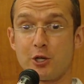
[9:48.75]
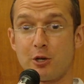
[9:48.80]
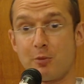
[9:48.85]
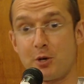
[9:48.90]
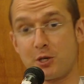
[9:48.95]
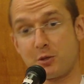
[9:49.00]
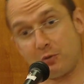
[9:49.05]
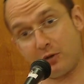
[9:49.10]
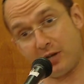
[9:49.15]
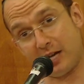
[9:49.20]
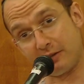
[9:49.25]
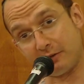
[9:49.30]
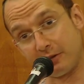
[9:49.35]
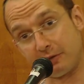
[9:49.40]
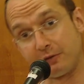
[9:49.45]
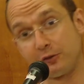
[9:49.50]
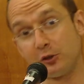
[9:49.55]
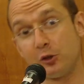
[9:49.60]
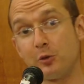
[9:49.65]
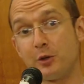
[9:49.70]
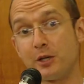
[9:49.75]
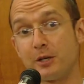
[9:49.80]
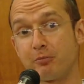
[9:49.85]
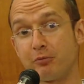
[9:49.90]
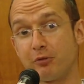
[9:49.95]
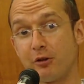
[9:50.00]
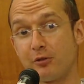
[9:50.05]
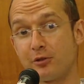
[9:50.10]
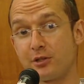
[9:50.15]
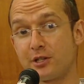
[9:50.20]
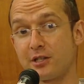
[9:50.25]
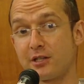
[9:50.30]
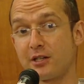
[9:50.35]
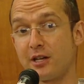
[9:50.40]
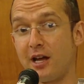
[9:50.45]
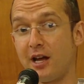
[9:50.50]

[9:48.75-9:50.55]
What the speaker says: are much more kind of a fluid approach.